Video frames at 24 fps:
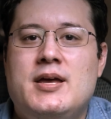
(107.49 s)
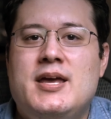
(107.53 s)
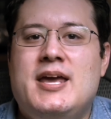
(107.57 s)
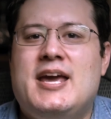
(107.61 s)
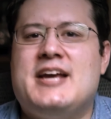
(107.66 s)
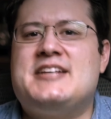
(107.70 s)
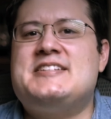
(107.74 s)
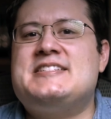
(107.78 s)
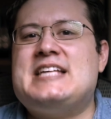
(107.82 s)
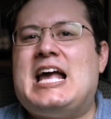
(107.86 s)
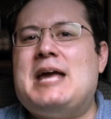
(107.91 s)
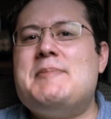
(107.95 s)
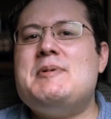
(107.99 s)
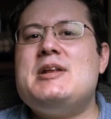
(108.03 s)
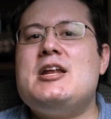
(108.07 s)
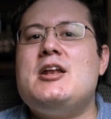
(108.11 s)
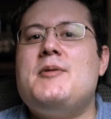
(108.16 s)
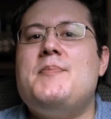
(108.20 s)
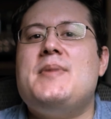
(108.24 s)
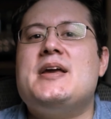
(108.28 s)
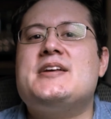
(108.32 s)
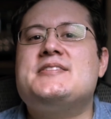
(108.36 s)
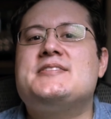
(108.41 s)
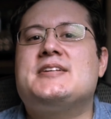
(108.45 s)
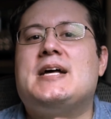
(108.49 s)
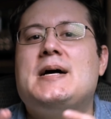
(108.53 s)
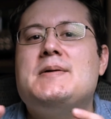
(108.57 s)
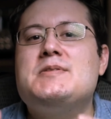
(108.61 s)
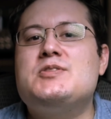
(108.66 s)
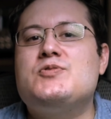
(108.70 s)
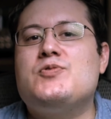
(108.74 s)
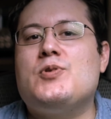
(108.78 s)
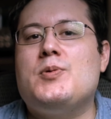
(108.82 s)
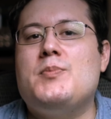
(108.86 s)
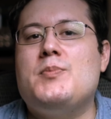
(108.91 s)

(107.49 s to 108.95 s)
Excitement in a mix comes from